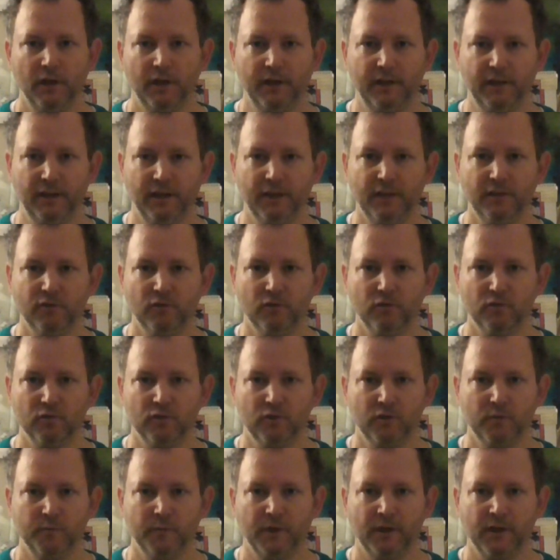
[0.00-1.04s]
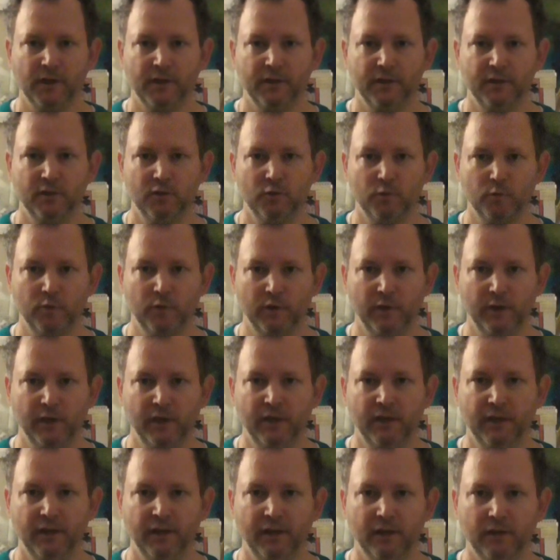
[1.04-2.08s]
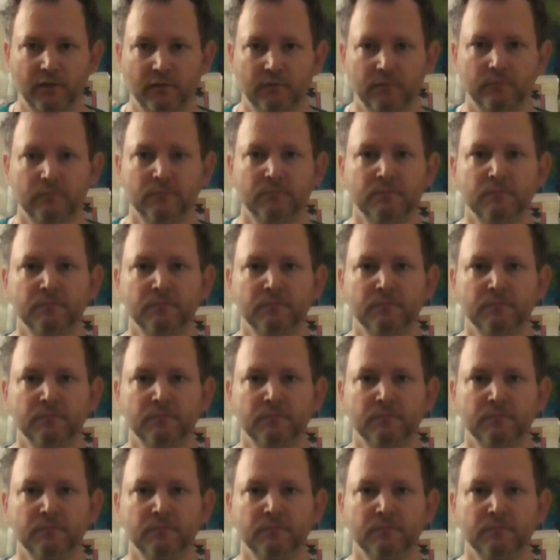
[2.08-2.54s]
an internal kumbaka is when you inhale